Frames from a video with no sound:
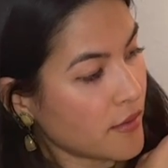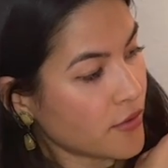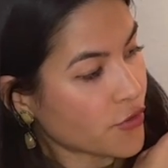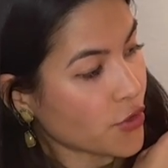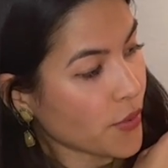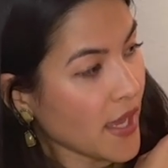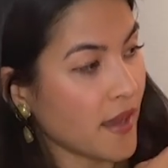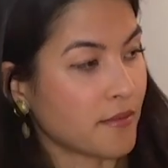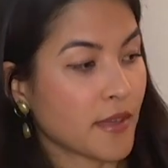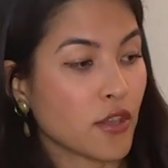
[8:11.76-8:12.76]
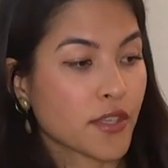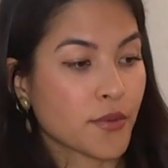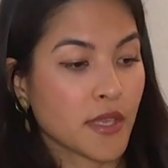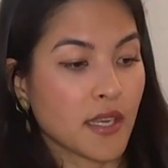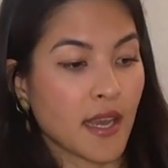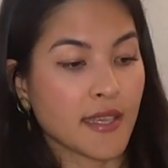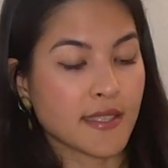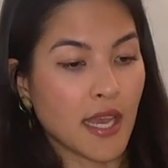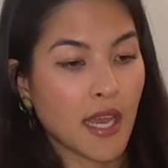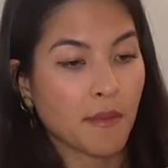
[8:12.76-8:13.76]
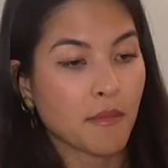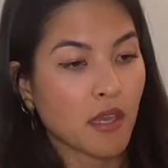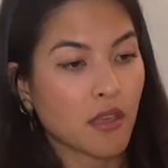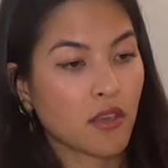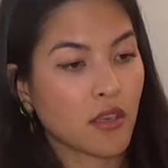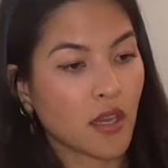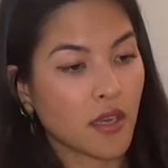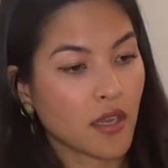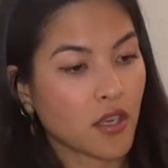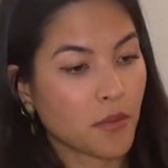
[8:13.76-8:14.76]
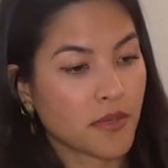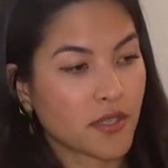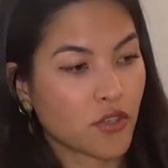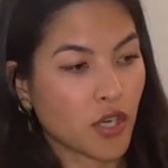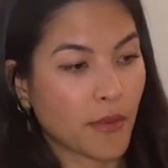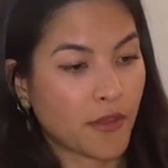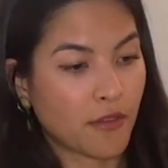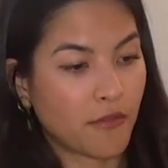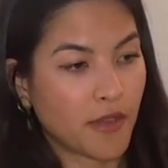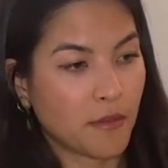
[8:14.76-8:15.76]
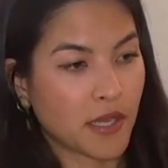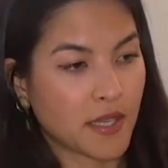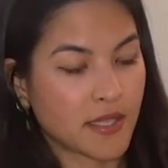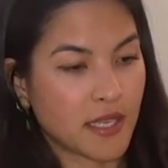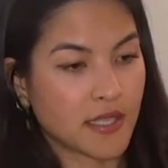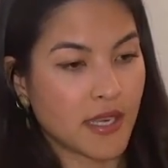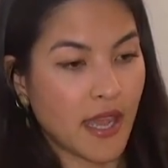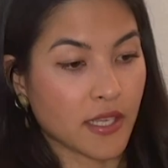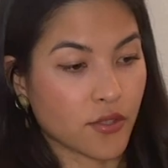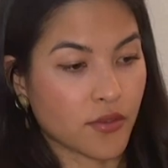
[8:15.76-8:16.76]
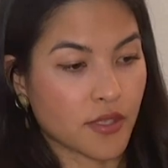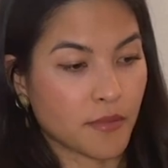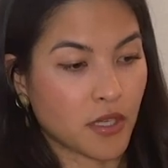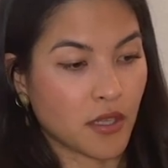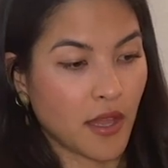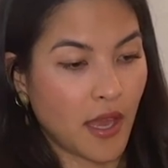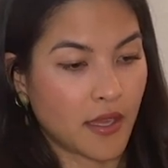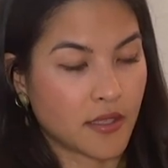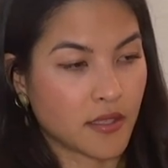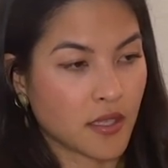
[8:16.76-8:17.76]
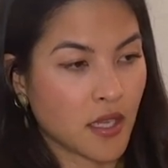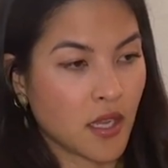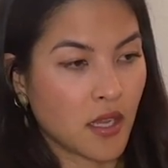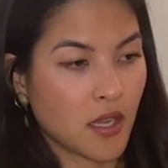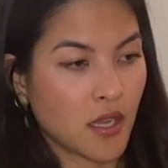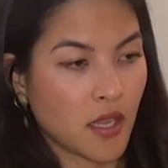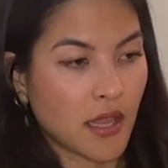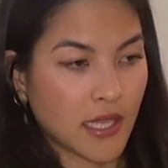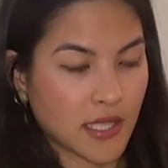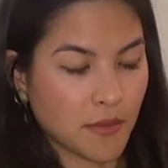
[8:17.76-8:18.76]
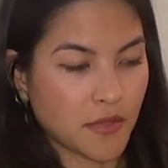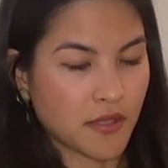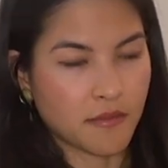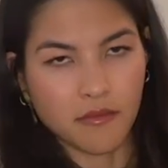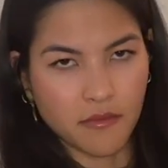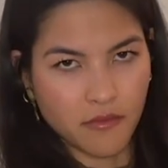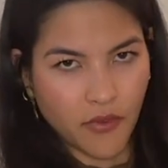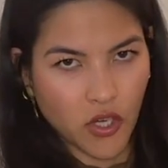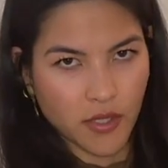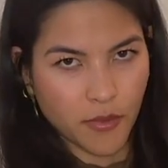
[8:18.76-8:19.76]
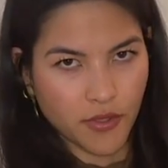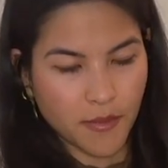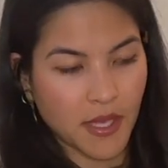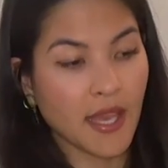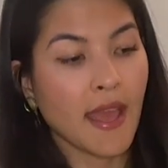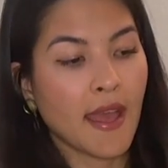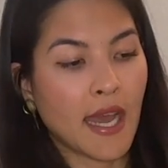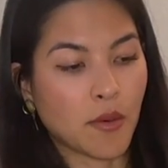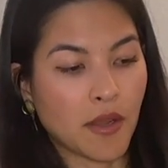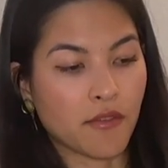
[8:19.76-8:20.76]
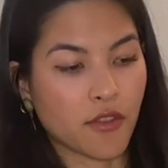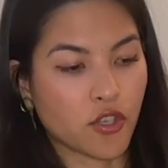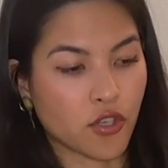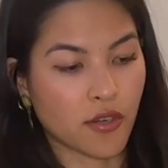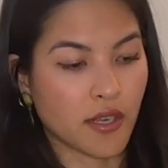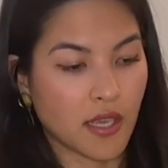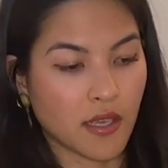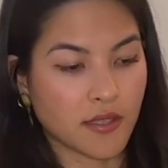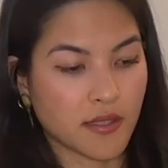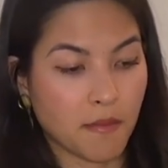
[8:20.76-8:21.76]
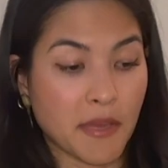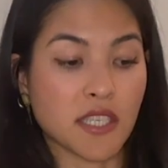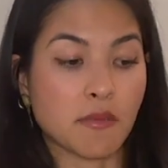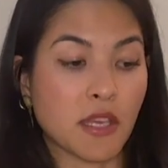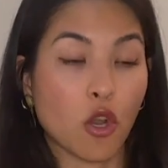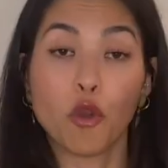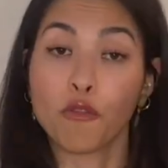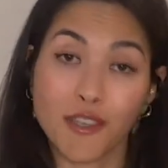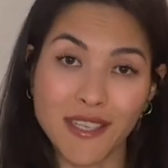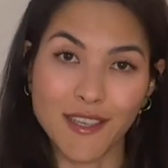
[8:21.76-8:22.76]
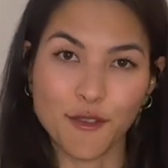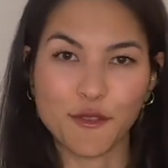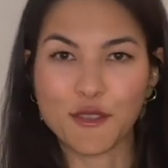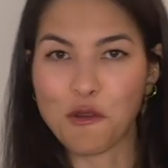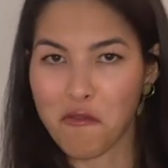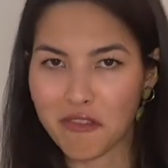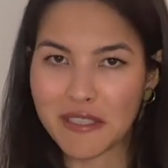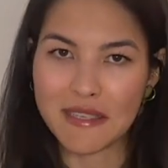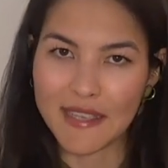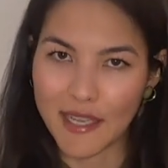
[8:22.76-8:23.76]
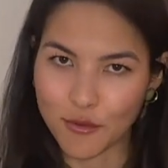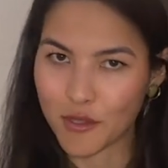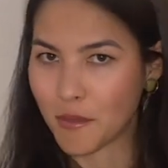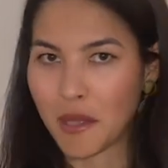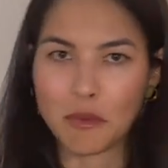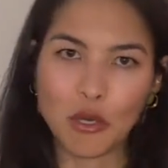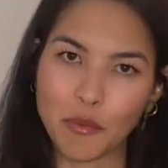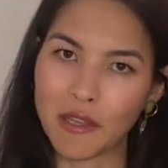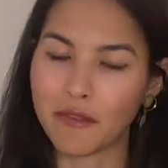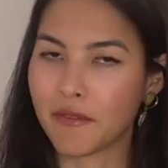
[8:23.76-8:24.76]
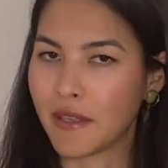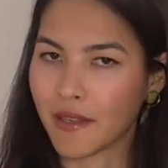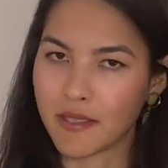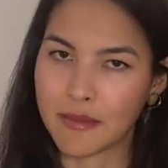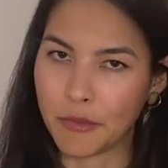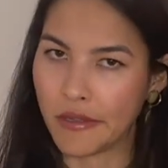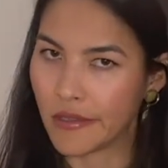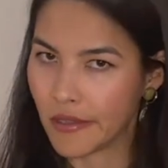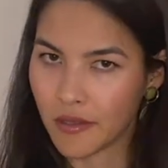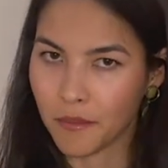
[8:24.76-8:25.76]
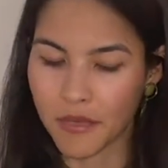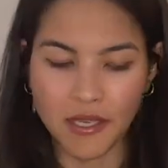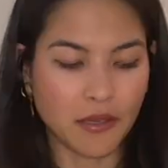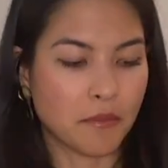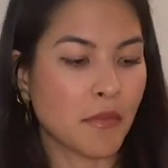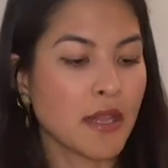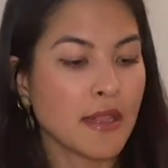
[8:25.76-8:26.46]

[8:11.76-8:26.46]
So yeah, it looks really nice. I'm not 100% sure about the fit, because it is an extra small, and that seems very small to me. However, the shirt is meant to be oversized. If it's an oversized extra small, I'm hoping it'll fit like a small, medium.